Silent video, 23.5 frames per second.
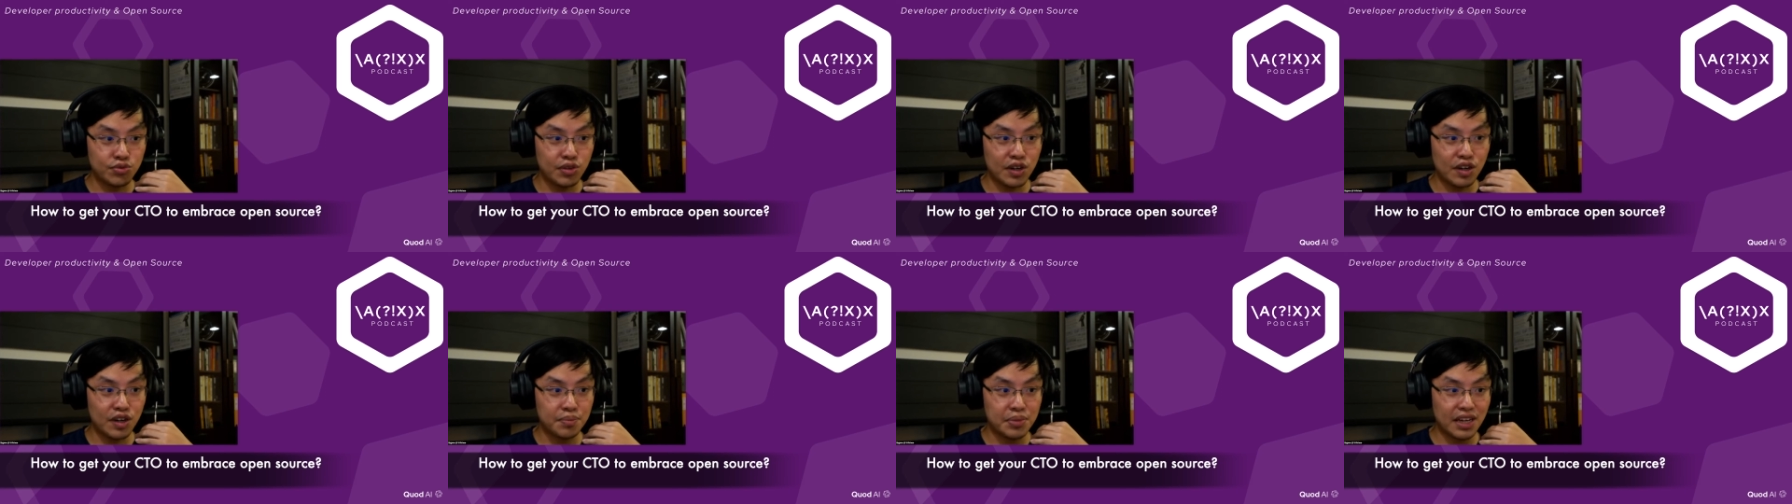
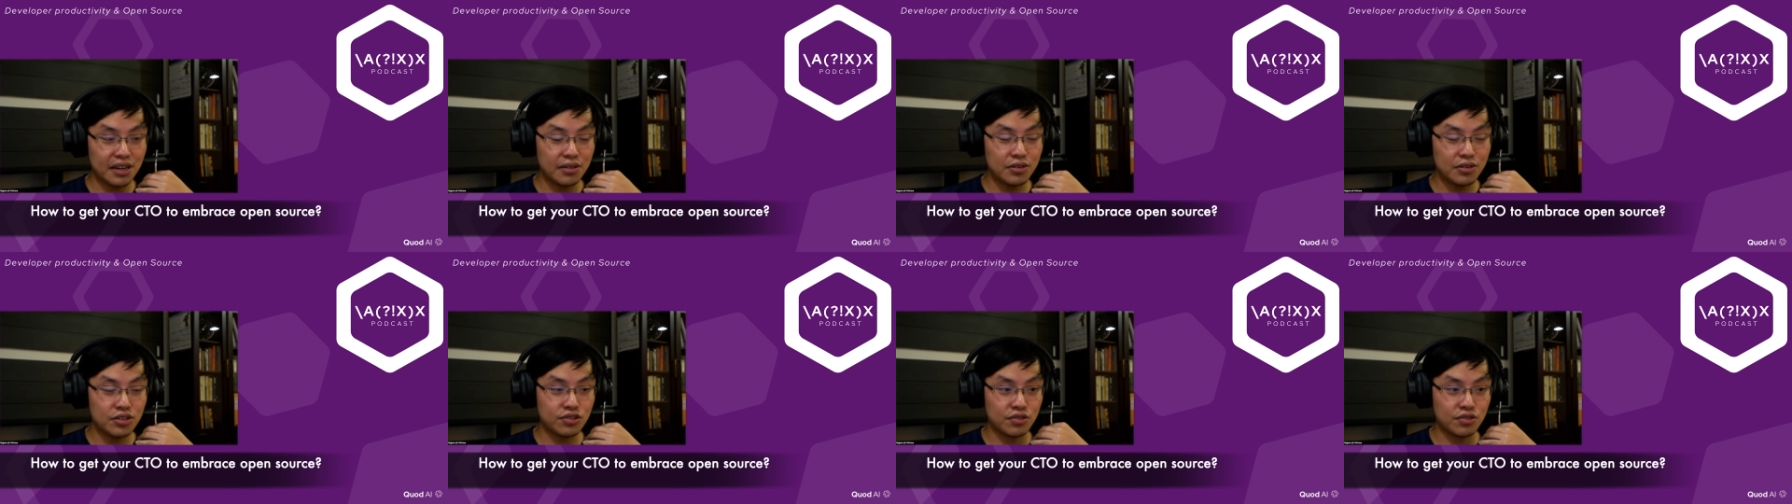be
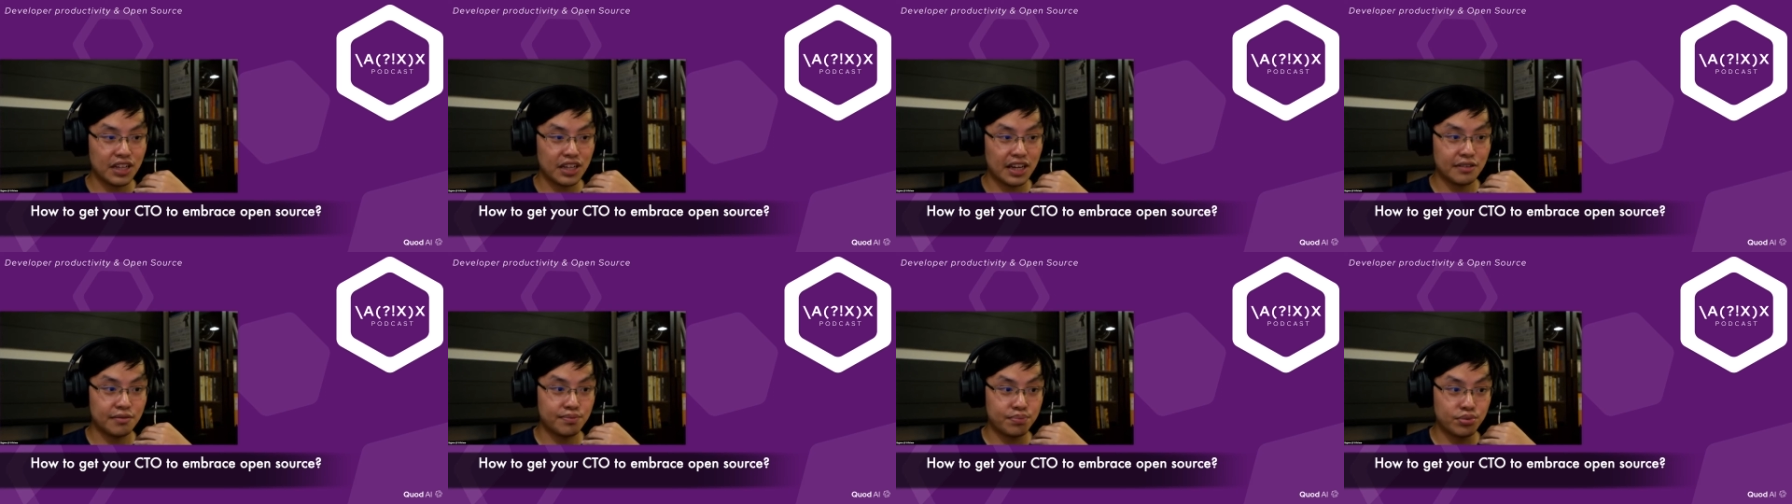able to
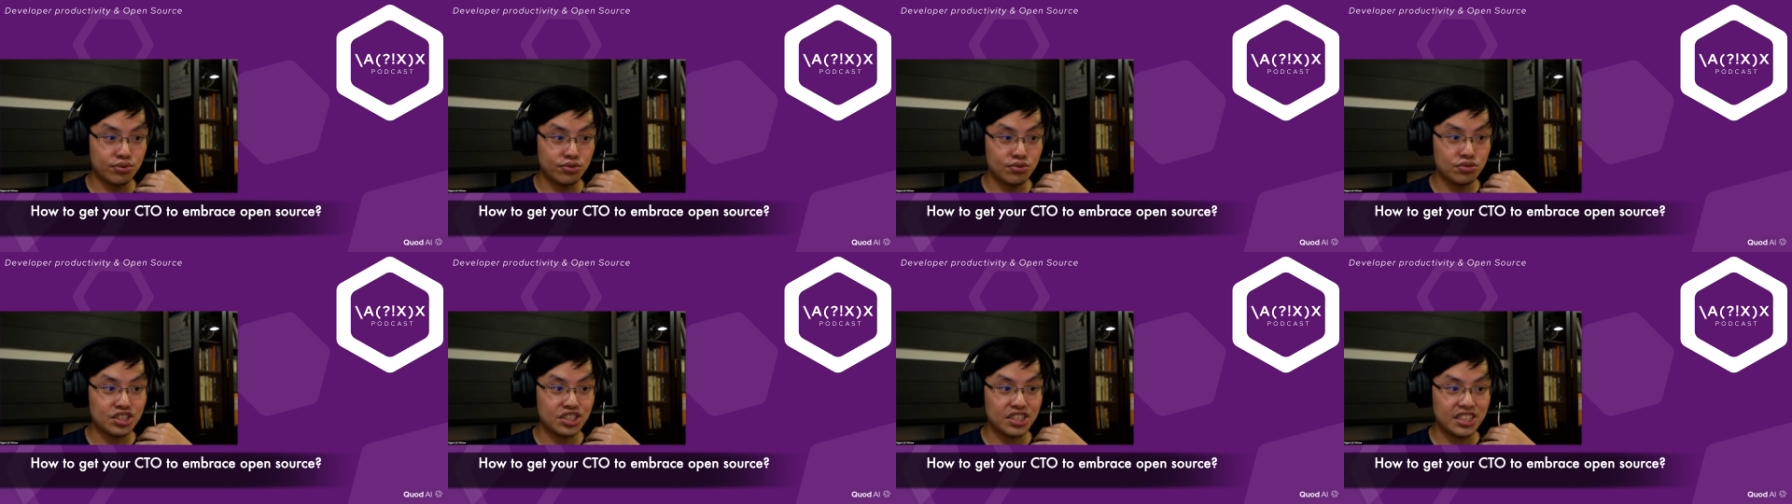like
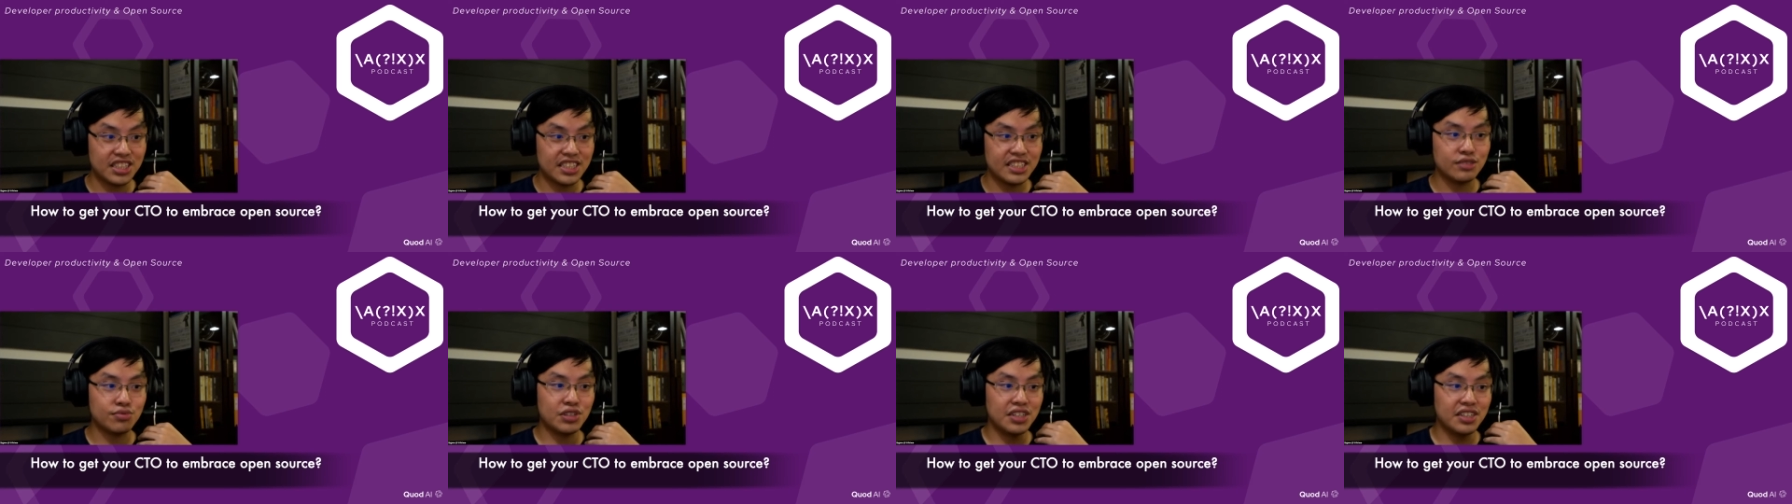push
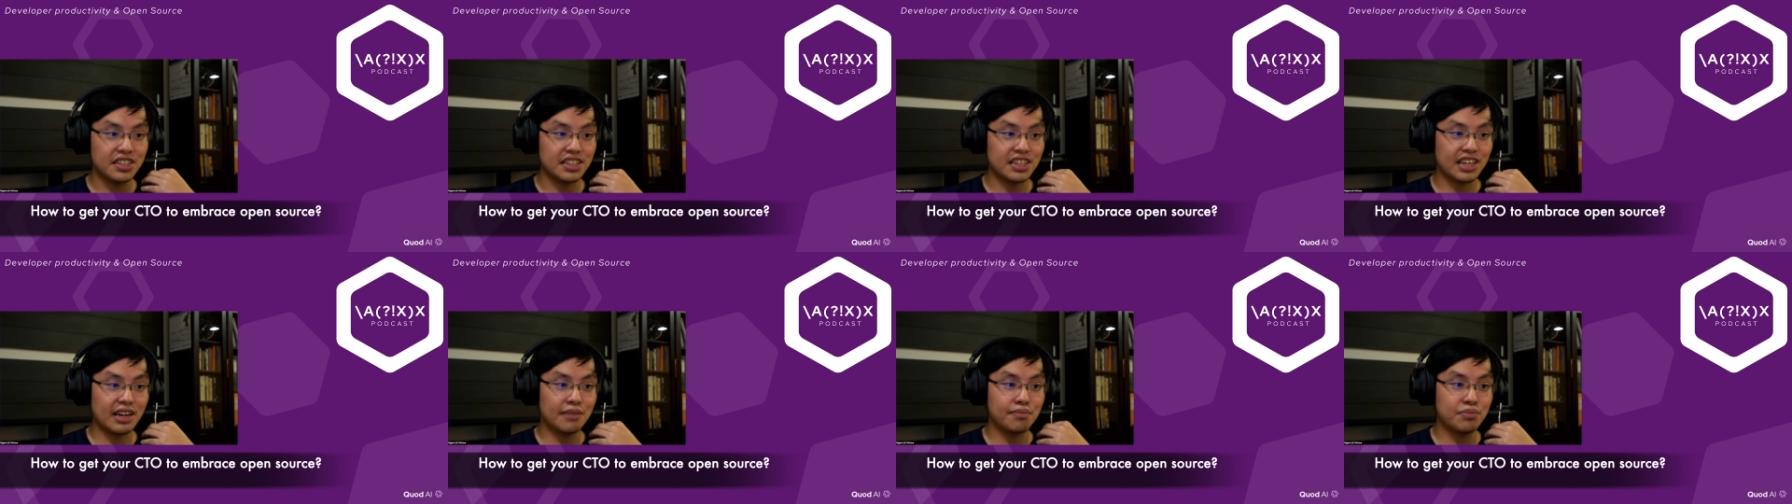this within
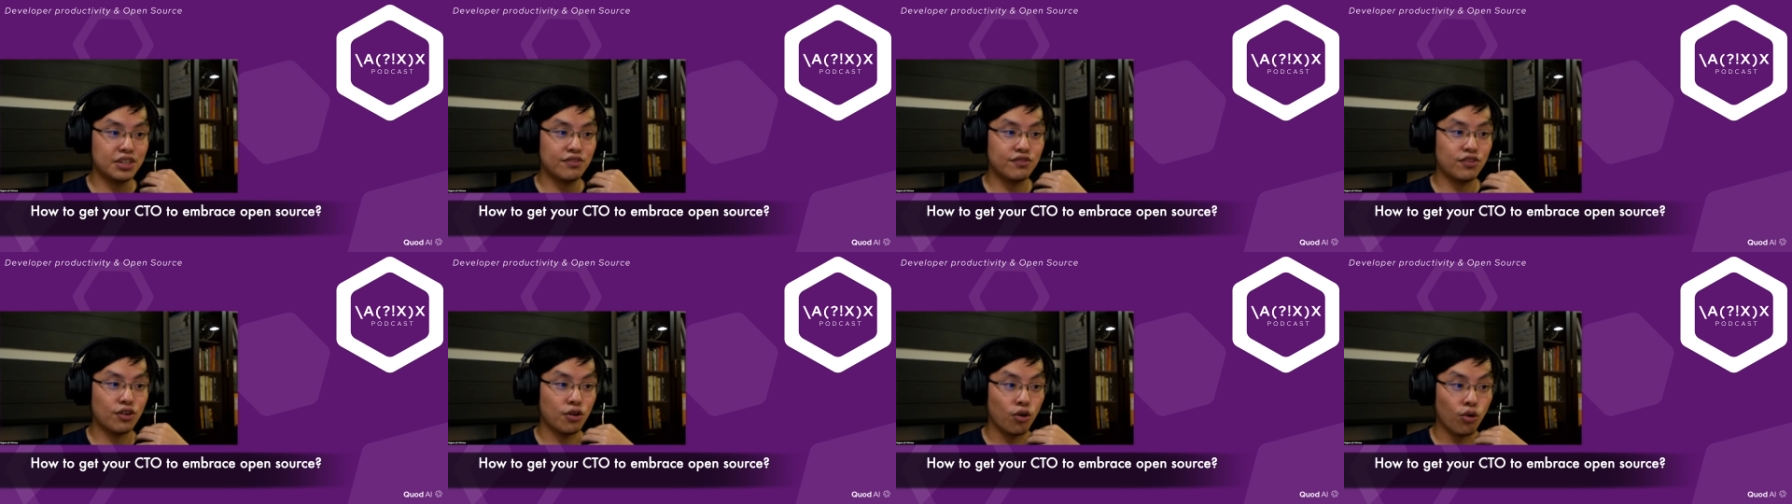the company
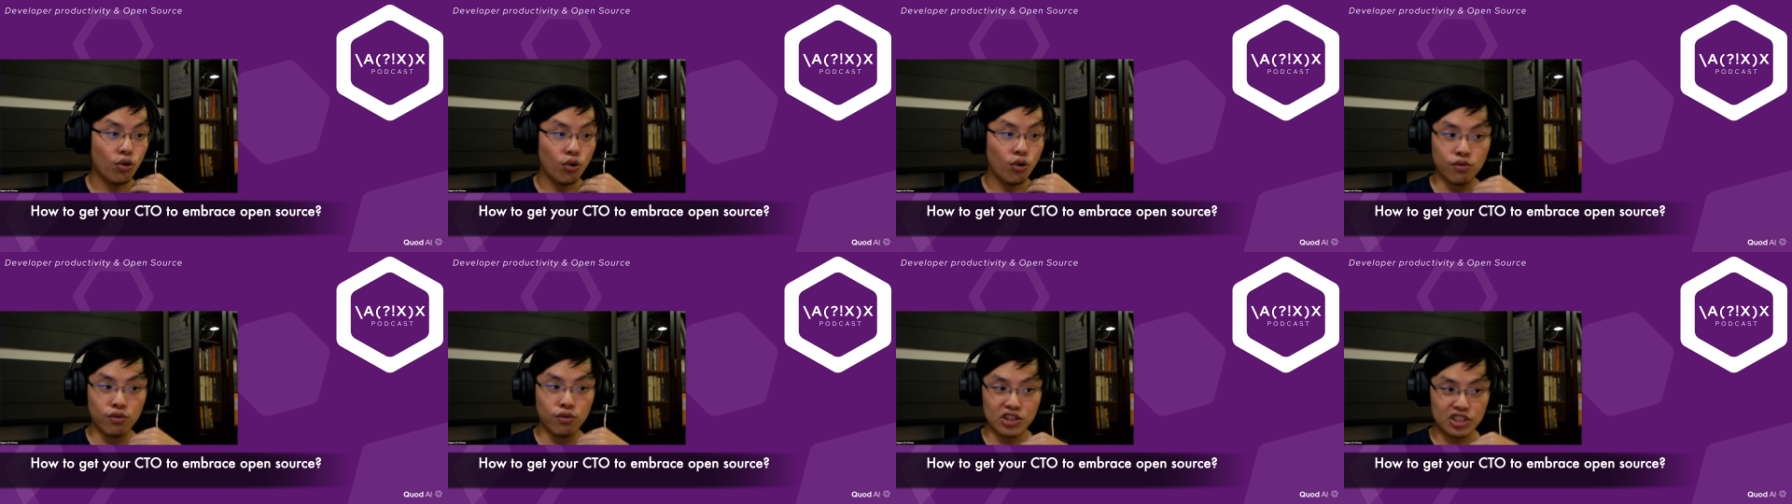for
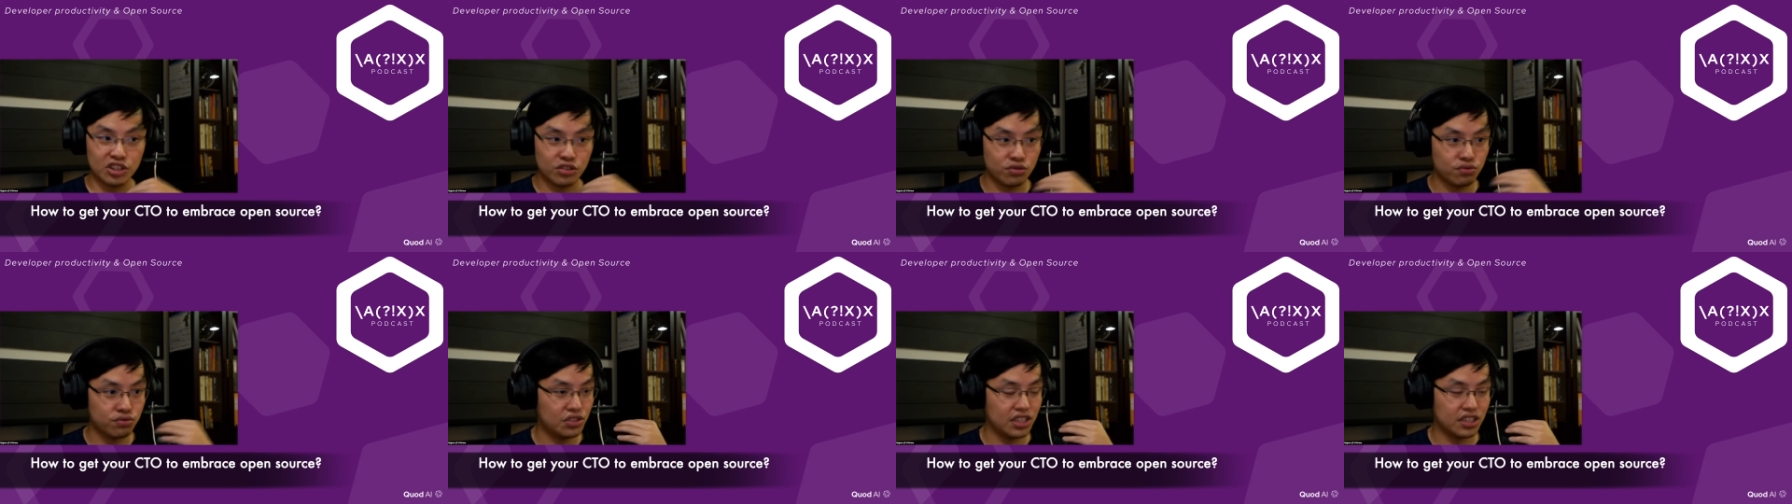over
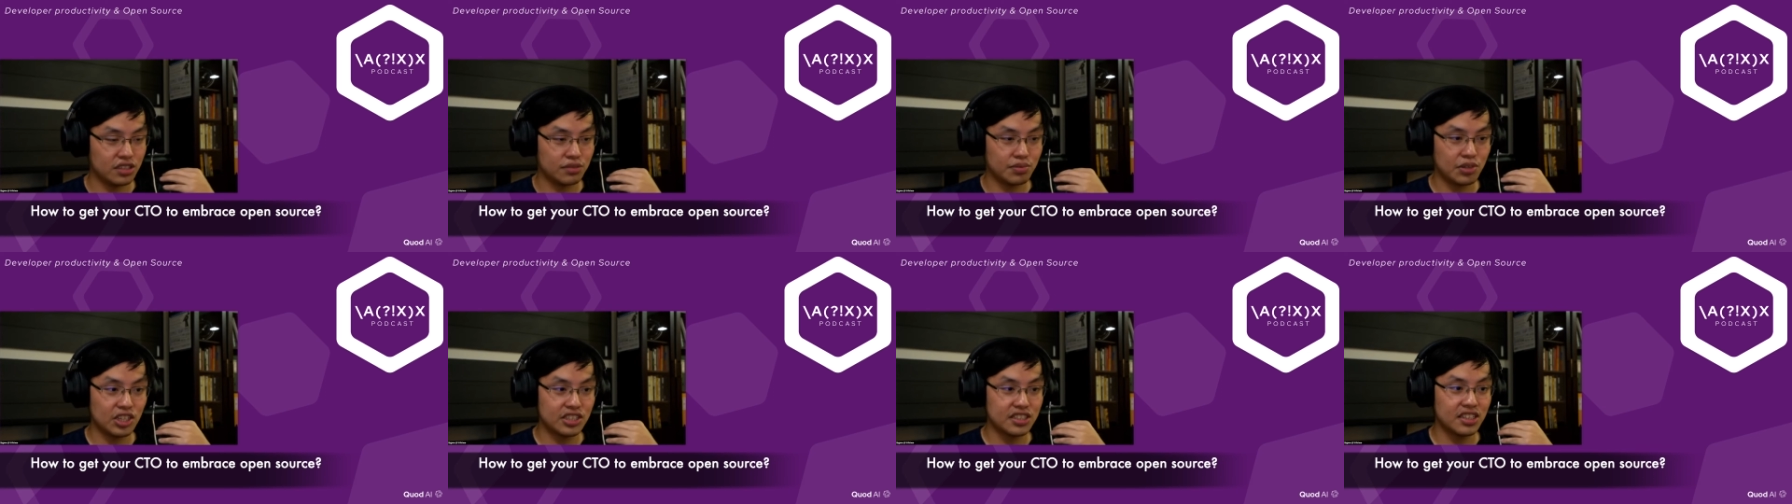2 years,
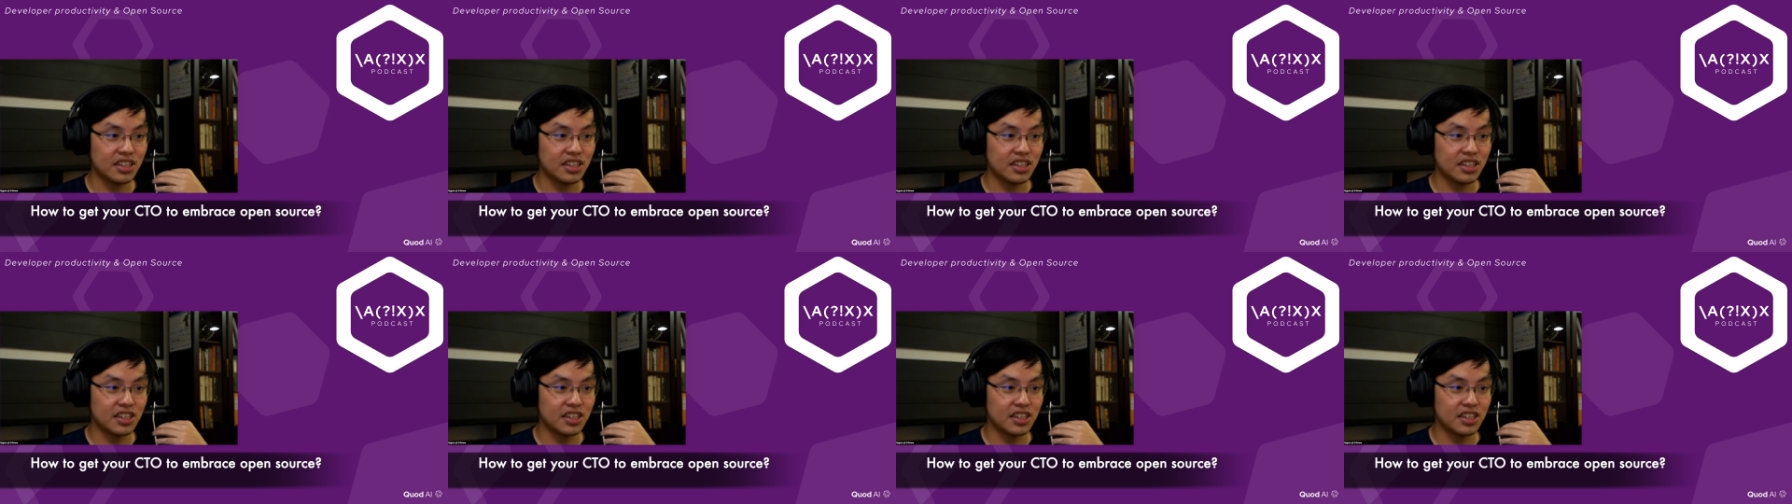because